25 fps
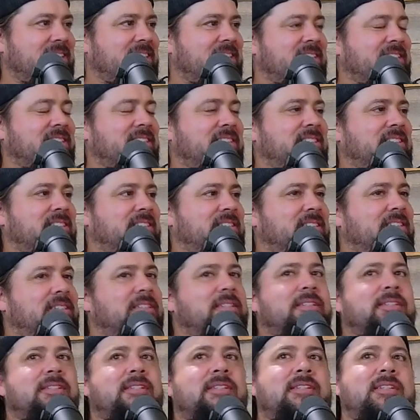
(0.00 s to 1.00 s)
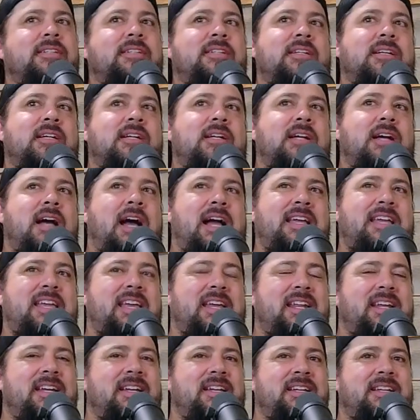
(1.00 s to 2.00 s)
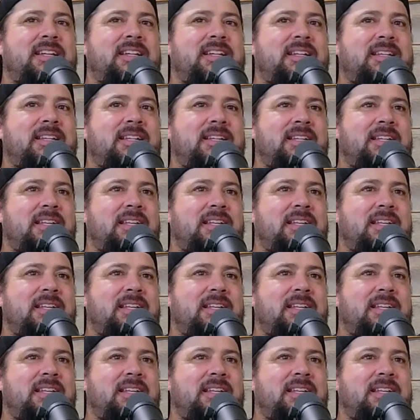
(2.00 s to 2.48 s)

Yeah, I get it. Mm.